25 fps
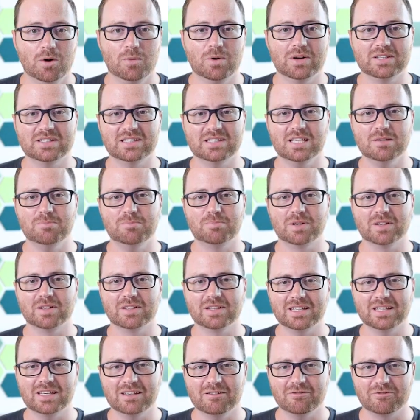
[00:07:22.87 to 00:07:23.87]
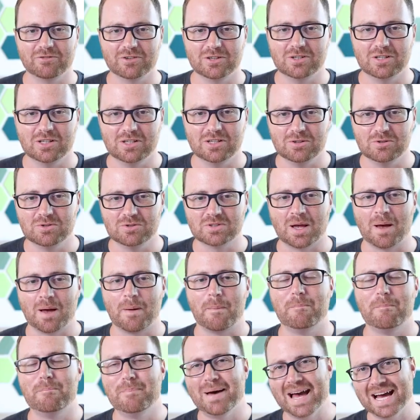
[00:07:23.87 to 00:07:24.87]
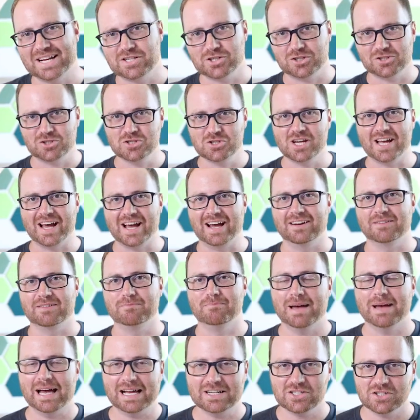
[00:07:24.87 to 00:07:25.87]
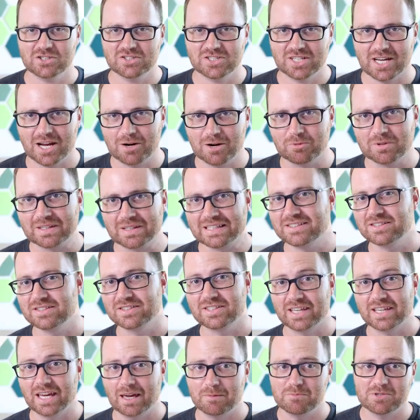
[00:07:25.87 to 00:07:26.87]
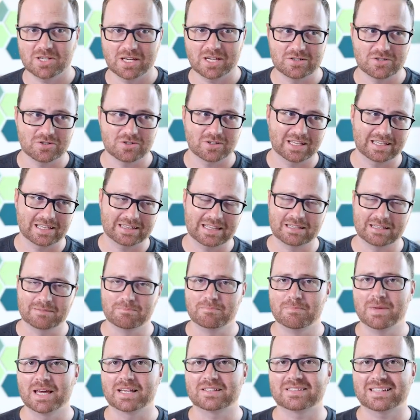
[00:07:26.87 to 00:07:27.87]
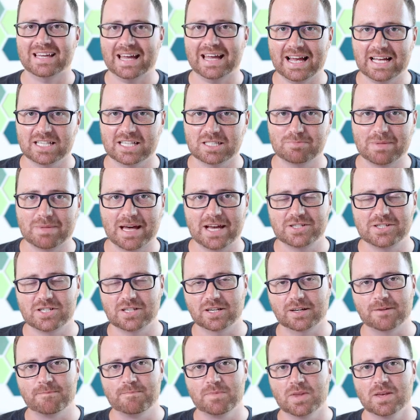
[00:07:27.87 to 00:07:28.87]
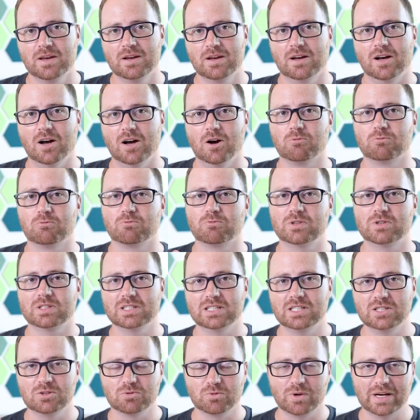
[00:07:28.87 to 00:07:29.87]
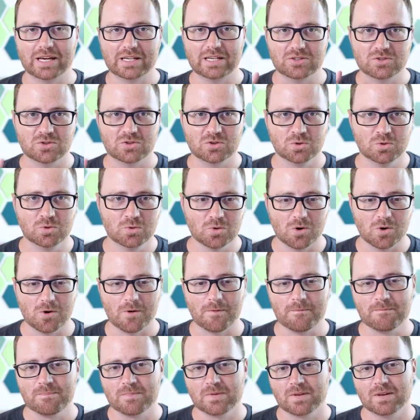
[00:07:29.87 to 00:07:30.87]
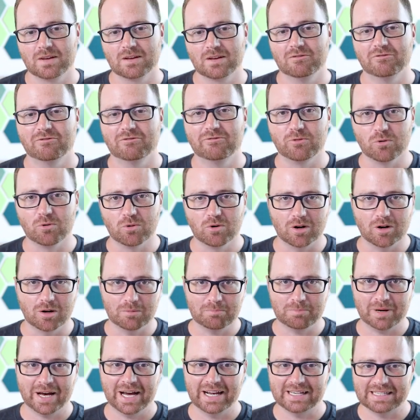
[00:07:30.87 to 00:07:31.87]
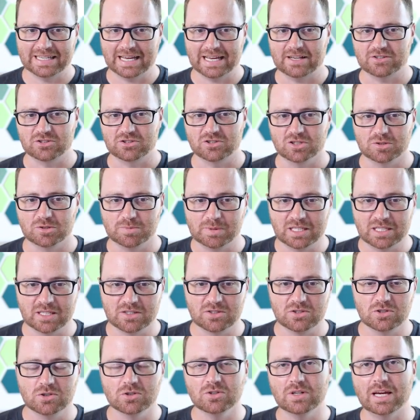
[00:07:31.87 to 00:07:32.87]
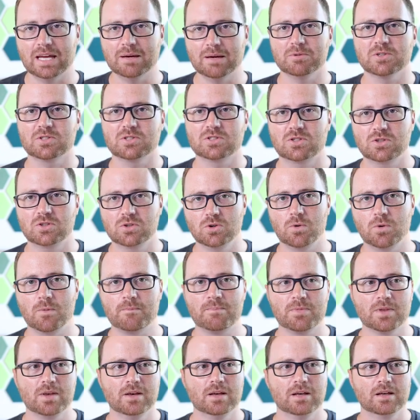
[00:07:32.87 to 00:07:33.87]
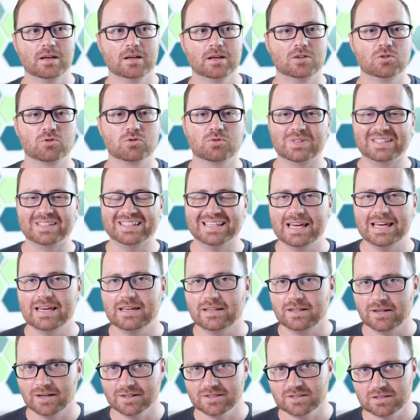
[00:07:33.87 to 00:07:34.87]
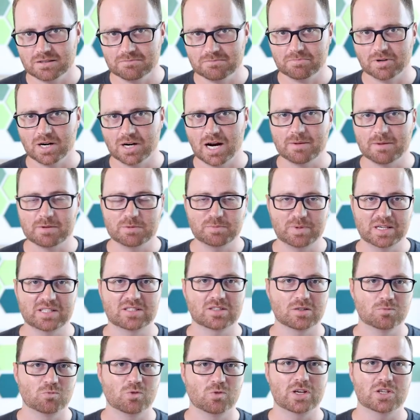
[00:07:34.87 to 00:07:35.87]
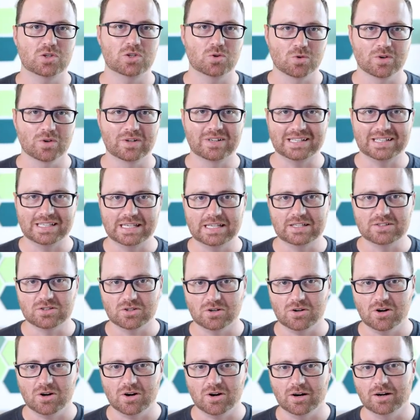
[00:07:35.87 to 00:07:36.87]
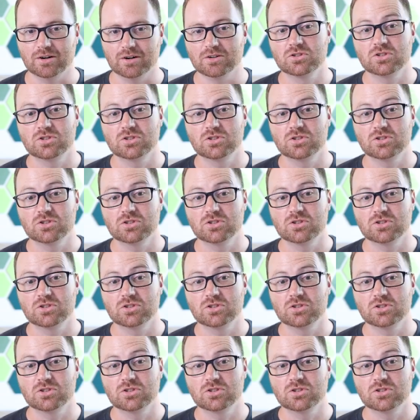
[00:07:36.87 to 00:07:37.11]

Well, it's the ability for you to use Magic Chat. Magic Chat really is the game changer that I think makes Castmagic a really great tool for podcasters because you're able to create custom prompts based on what your needs are.